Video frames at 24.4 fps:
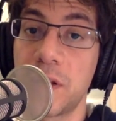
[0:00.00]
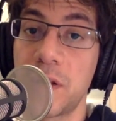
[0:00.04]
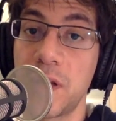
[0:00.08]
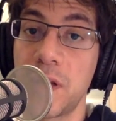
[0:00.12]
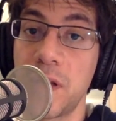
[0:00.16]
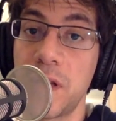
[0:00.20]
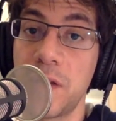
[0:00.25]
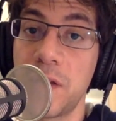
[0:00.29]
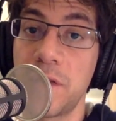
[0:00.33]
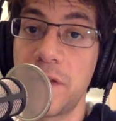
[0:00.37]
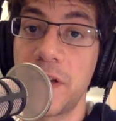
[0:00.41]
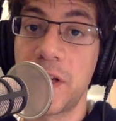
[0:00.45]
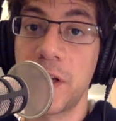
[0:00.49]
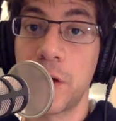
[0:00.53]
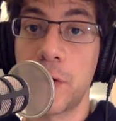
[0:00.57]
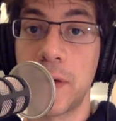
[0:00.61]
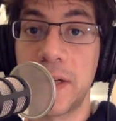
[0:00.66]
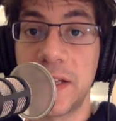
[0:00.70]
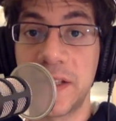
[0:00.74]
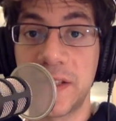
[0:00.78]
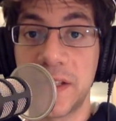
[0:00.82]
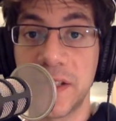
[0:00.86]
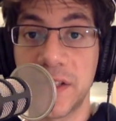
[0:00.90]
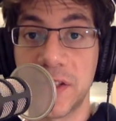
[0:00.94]
the video
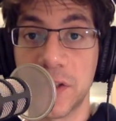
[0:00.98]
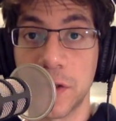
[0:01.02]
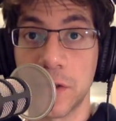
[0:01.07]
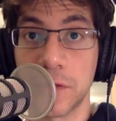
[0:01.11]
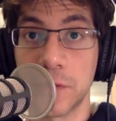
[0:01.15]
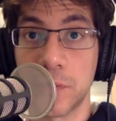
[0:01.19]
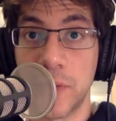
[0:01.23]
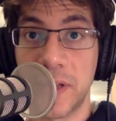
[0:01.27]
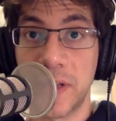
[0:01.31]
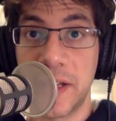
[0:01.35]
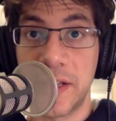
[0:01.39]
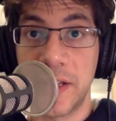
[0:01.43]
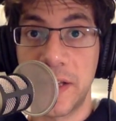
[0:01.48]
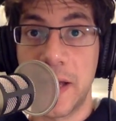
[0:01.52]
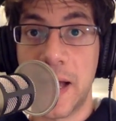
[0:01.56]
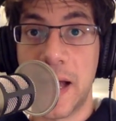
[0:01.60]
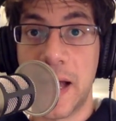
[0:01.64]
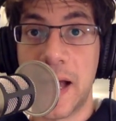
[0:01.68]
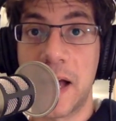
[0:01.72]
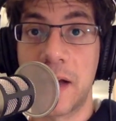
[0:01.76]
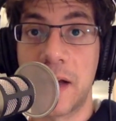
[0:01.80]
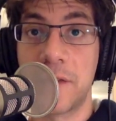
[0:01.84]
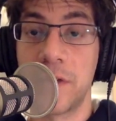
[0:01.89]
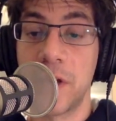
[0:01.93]
editing software that you
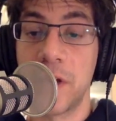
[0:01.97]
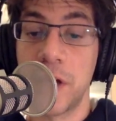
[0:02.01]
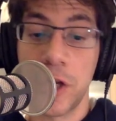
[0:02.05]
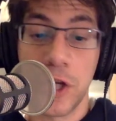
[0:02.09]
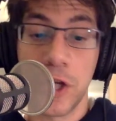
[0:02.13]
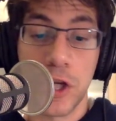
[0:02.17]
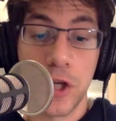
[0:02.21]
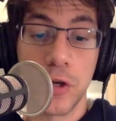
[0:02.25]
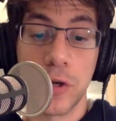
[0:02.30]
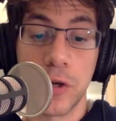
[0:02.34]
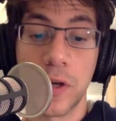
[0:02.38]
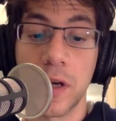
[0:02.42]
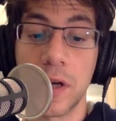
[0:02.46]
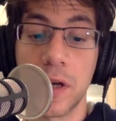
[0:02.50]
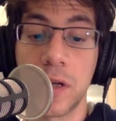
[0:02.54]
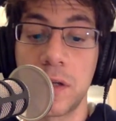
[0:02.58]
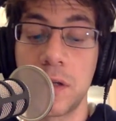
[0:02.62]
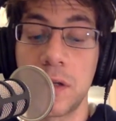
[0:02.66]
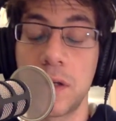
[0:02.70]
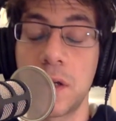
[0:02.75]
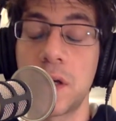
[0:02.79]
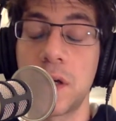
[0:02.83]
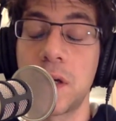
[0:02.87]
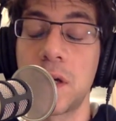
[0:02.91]
have, you can